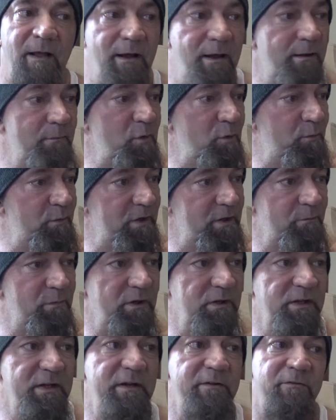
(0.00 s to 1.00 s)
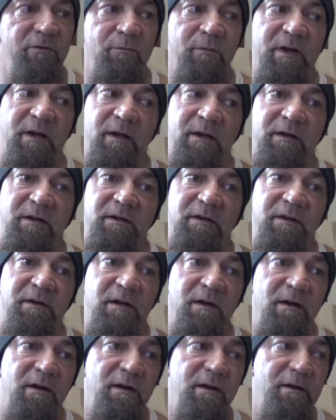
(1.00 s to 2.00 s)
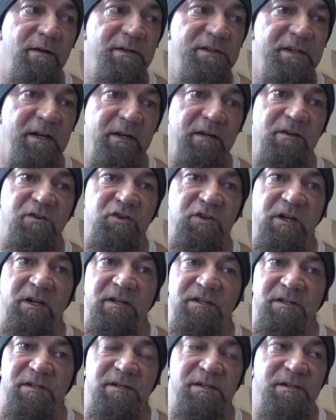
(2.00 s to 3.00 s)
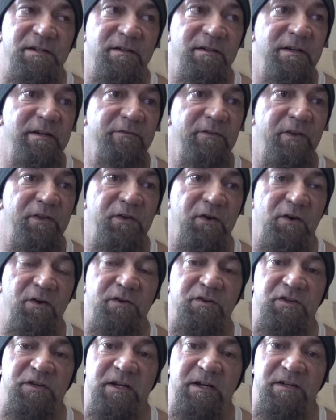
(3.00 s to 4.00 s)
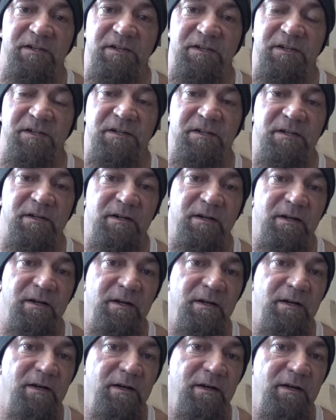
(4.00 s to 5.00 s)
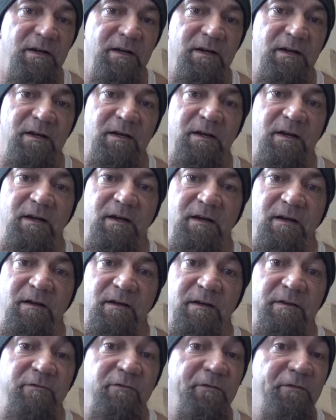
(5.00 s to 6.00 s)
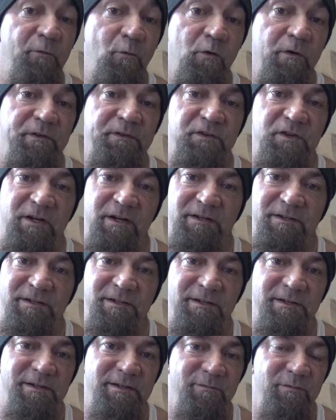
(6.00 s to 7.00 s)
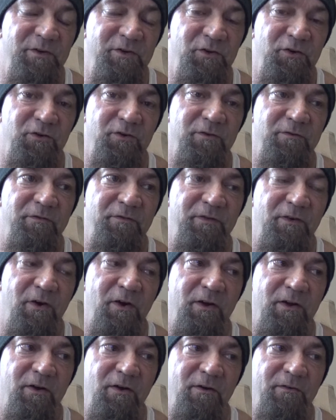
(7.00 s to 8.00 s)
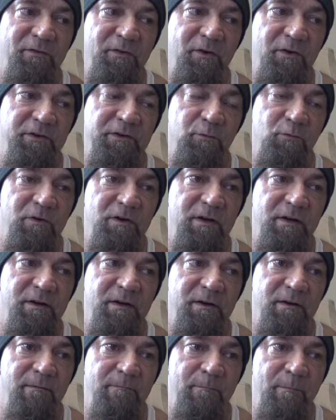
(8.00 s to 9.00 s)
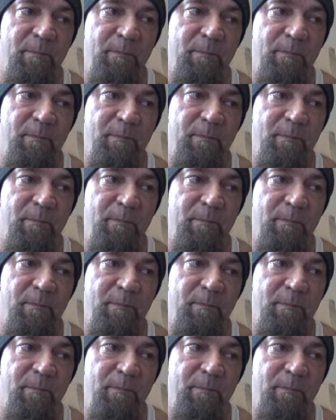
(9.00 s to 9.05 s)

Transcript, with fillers: I'm a big believer, man, in uh, second chances and even third chances uh, even fourth chances. I mean, you can fall off all you want,